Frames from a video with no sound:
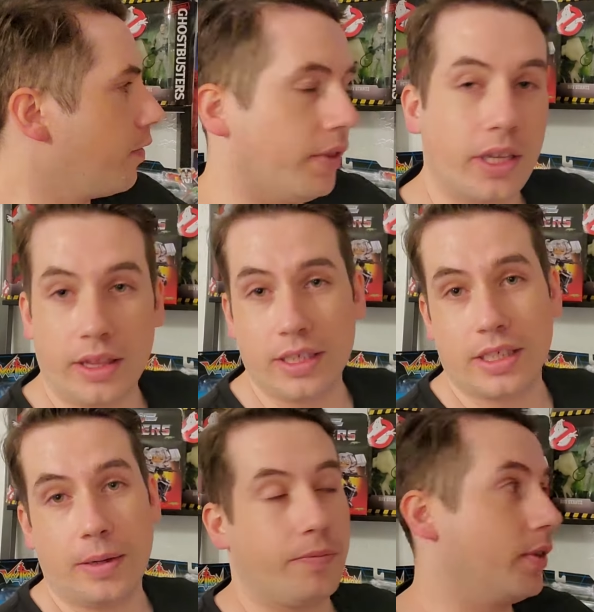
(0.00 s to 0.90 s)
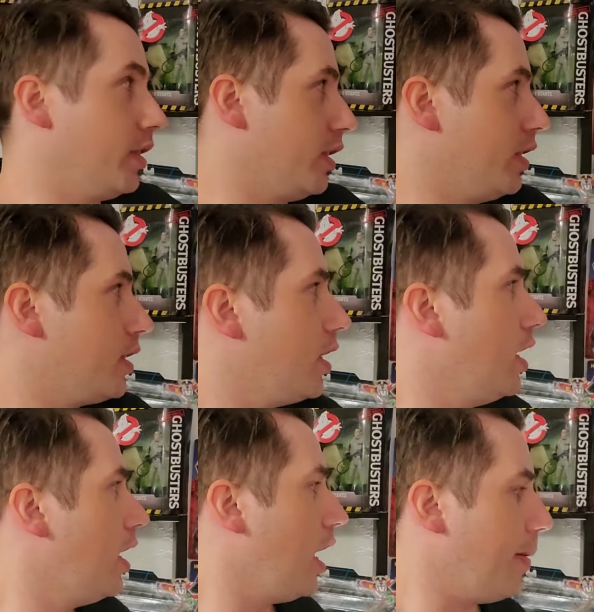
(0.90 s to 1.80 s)
like this game, for instance.
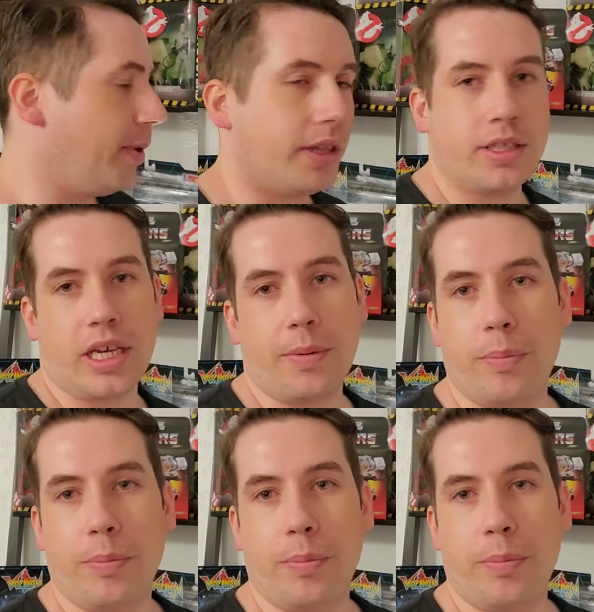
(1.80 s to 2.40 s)
I beat this game on